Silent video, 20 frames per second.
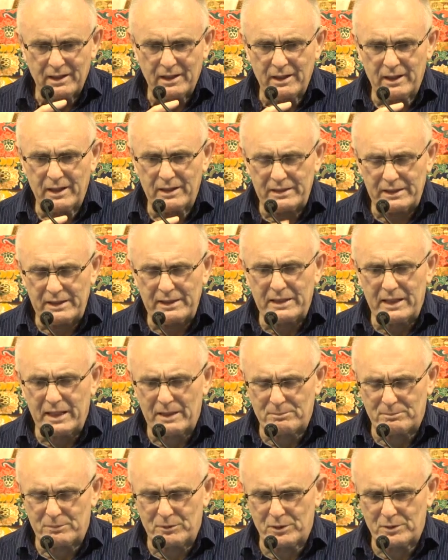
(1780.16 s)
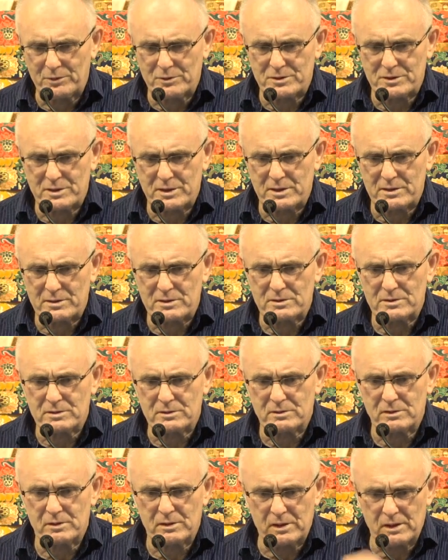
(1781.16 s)
And in that process
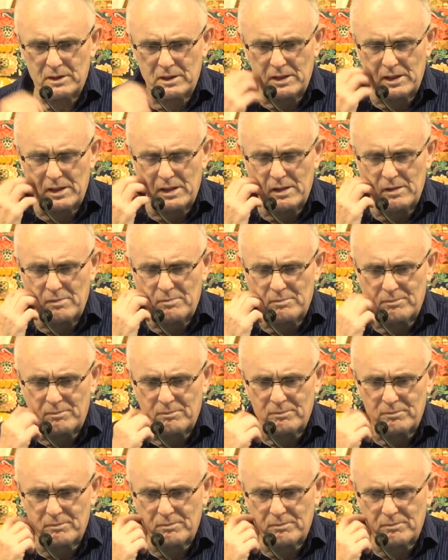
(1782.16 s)
of